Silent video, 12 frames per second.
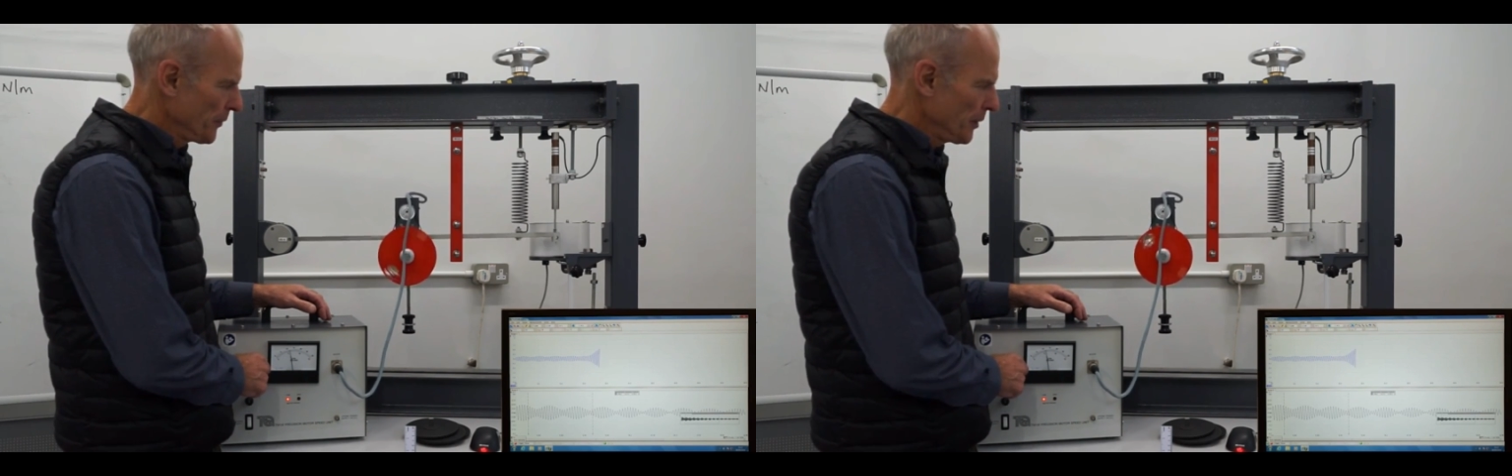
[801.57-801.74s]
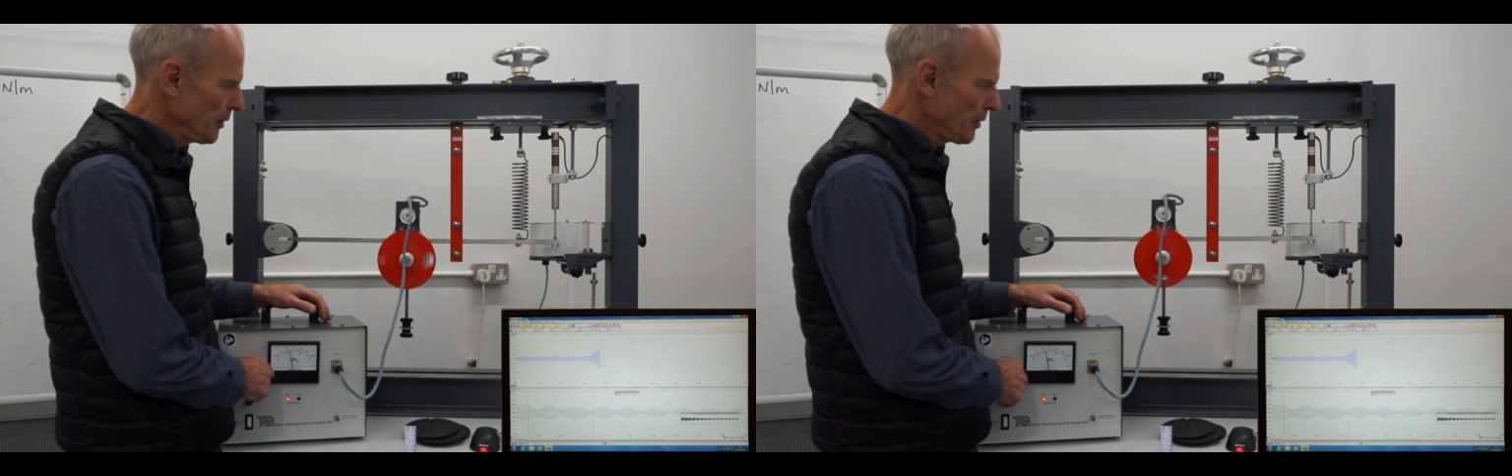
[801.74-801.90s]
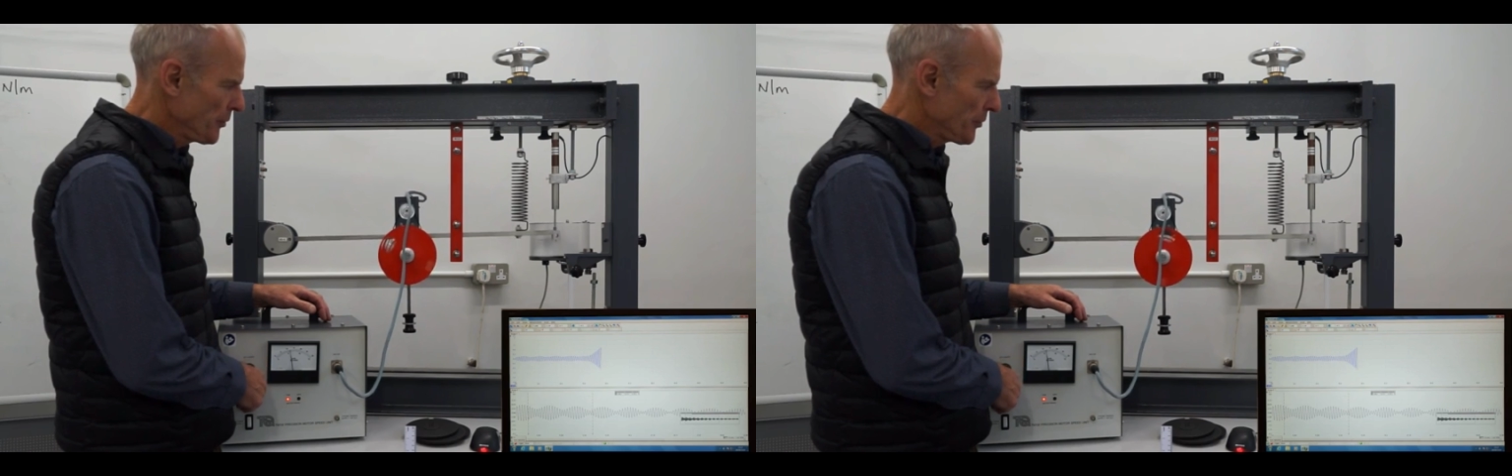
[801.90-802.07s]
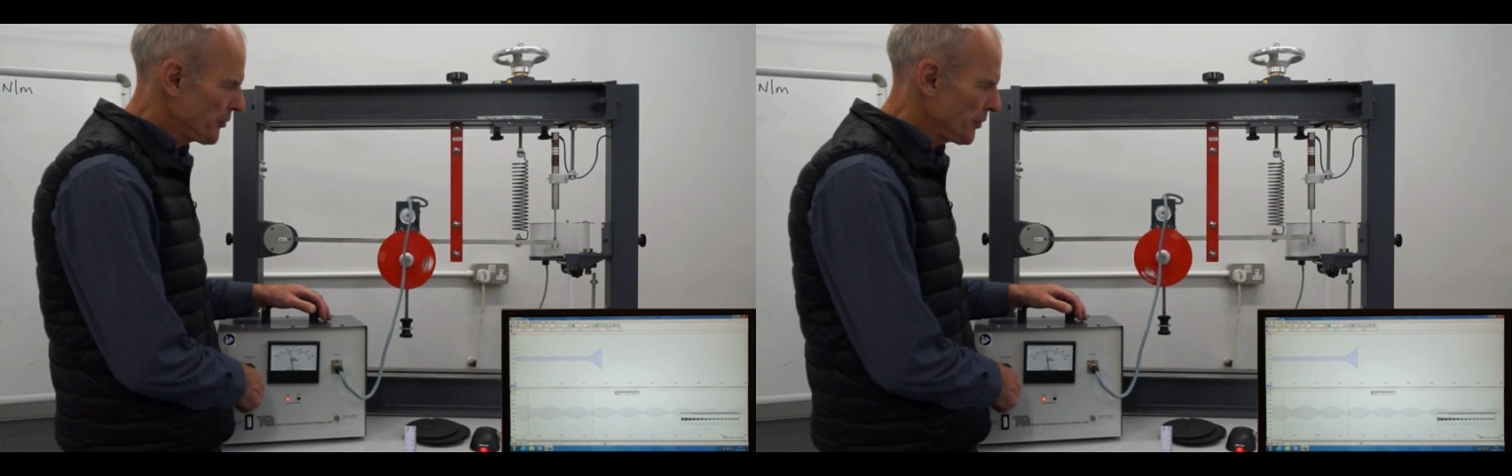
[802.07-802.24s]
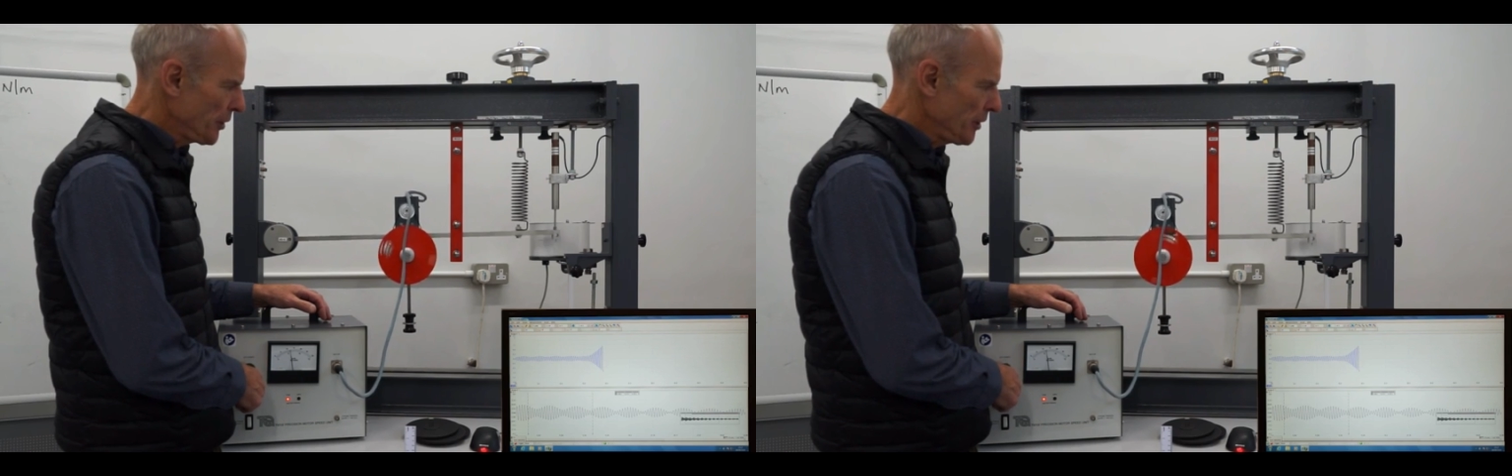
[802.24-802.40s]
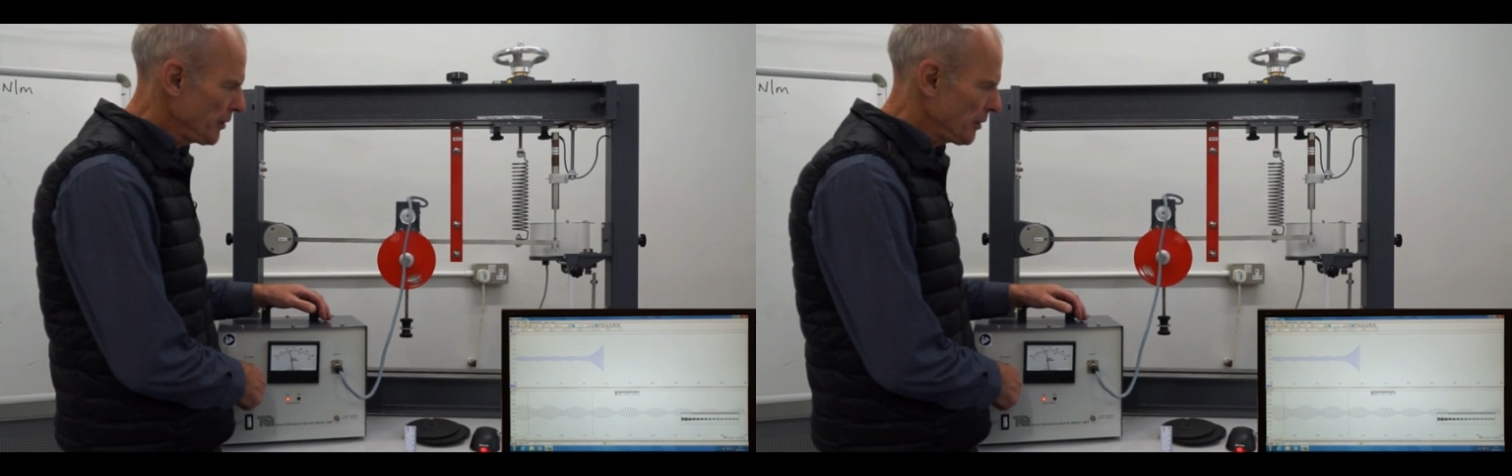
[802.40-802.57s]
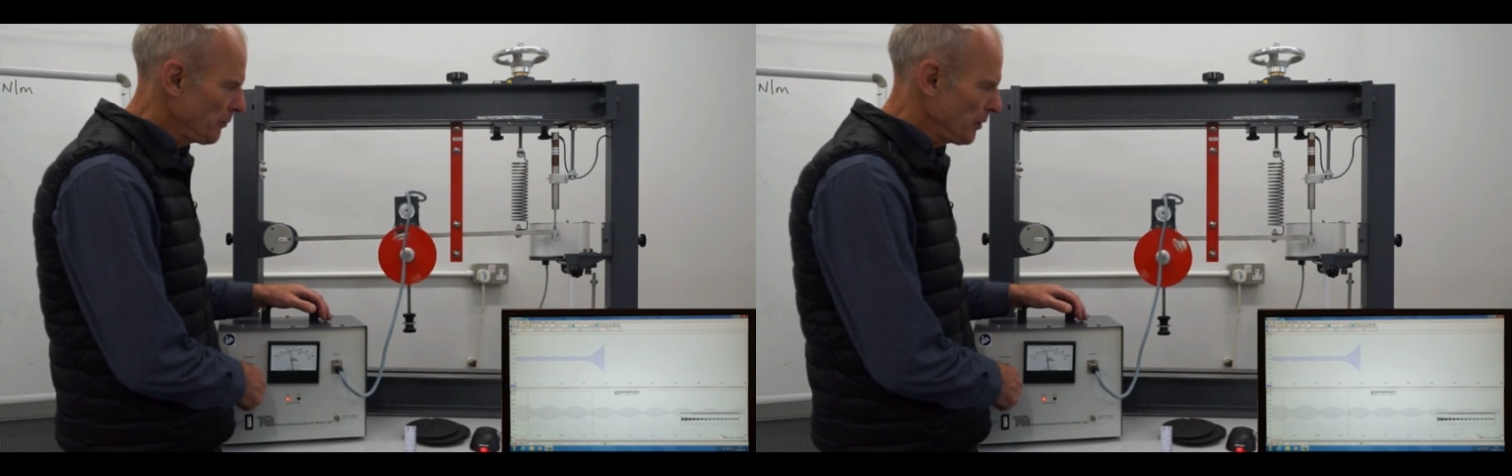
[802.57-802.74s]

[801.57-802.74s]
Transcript: you can see that